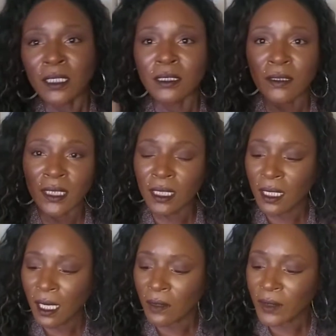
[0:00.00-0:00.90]
So
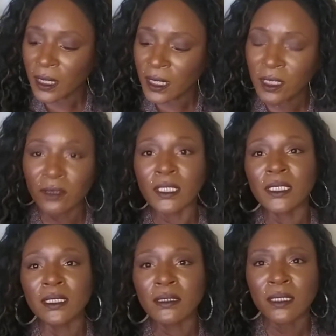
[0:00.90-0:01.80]
yeah, I really enjoy
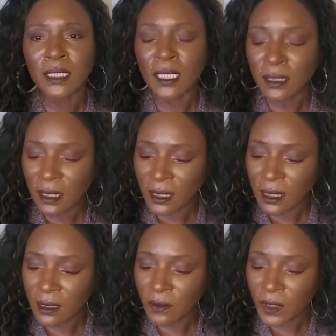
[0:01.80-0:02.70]
this. And yes, it
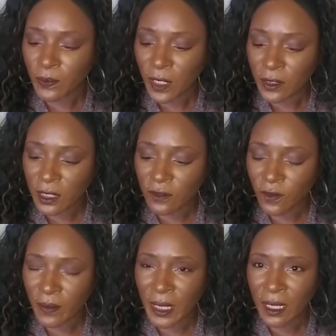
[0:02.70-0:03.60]
is a repurchase
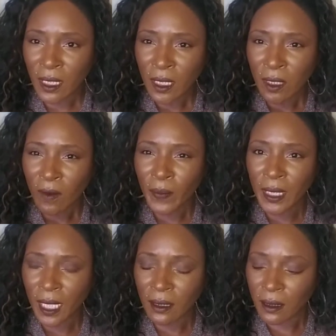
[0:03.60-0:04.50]
for me.
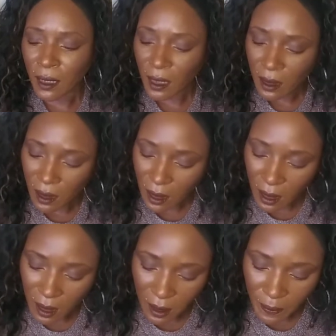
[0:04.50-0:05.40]
But I think
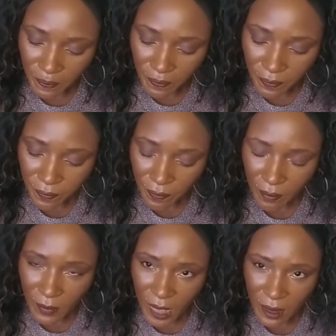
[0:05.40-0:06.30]
um
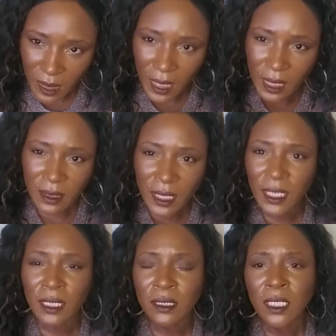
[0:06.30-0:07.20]
yeah, I
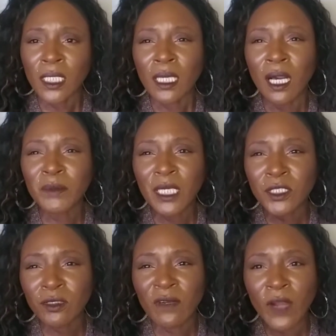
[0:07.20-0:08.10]
think I I'm not
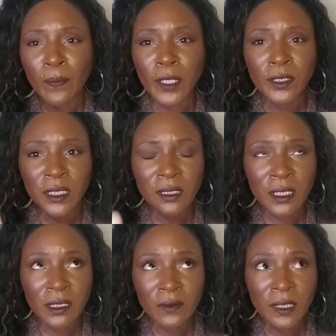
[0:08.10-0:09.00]
sure if I purchased
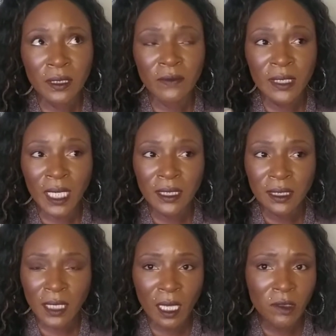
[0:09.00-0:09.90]
this one and it was out of
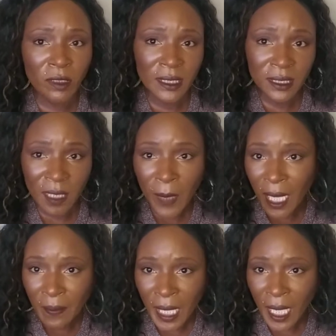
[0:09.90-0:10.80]
stock or the
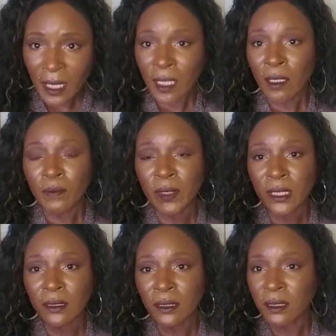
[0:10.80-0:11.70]
semi matte,
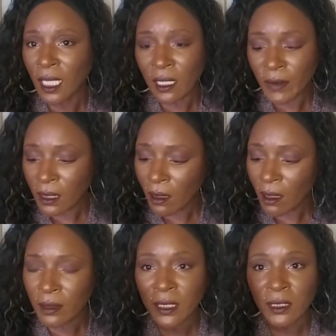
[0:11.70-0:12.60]
but same and
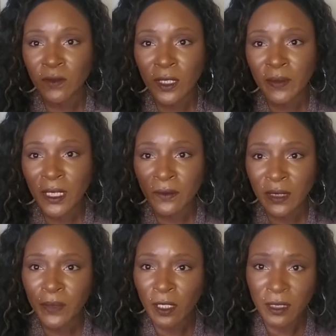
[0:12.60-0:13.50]
all, this will be a
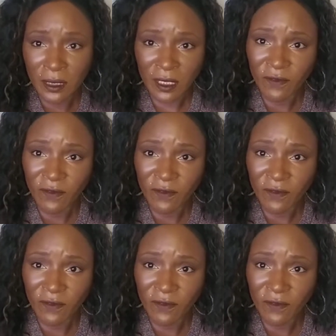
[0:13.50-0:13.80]
repurchase.